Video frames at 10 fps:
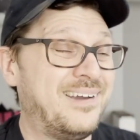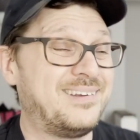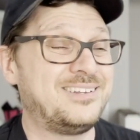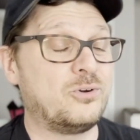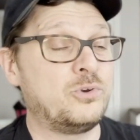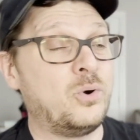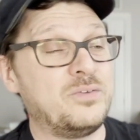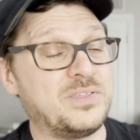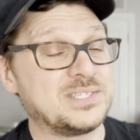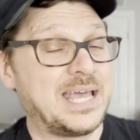And I don't know
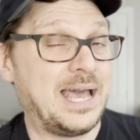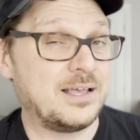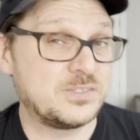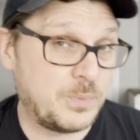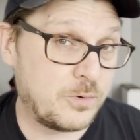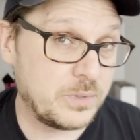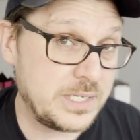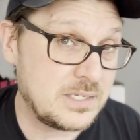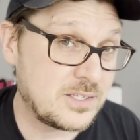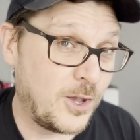if this has been
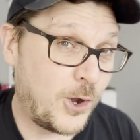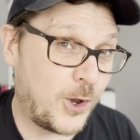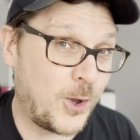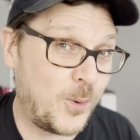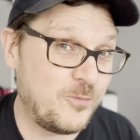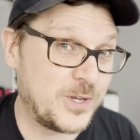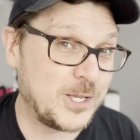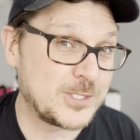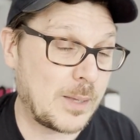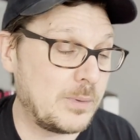released on a home
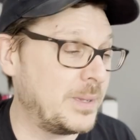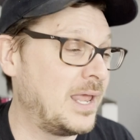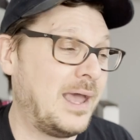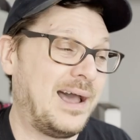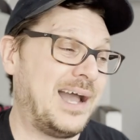video supplement.